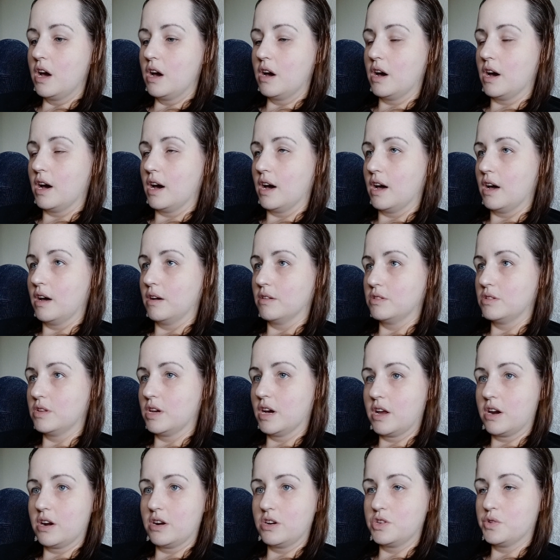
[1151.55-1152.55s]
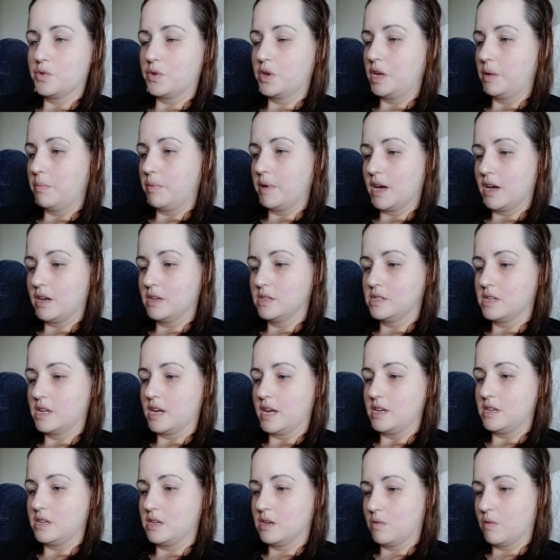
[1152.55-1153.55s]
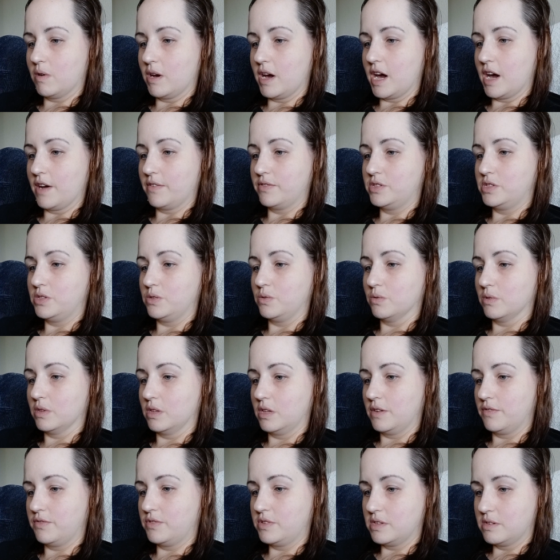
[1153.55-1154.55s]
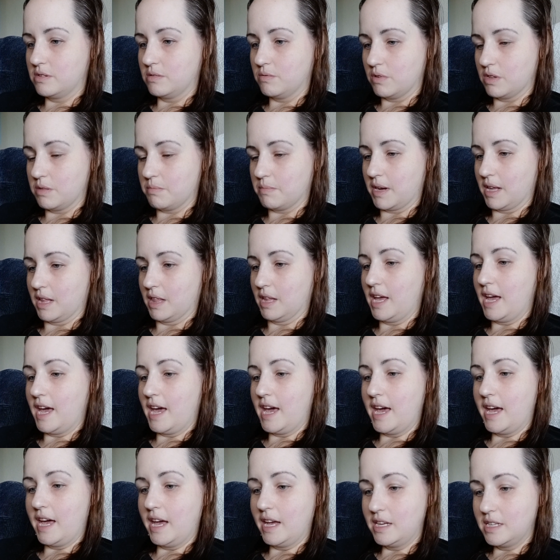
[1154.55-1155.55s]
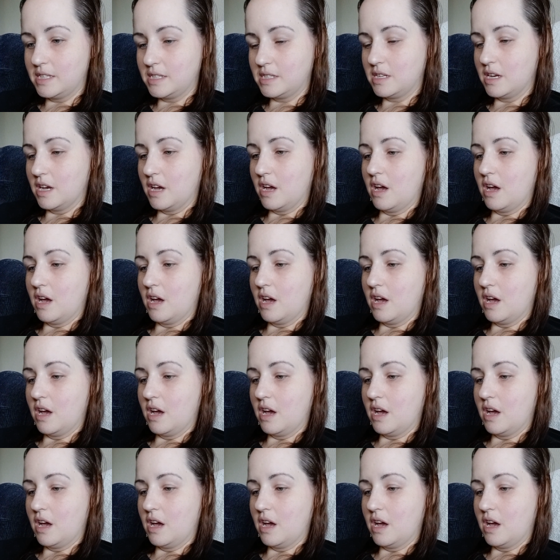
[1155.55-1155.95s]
120 pounds that I don't have to lift with my legs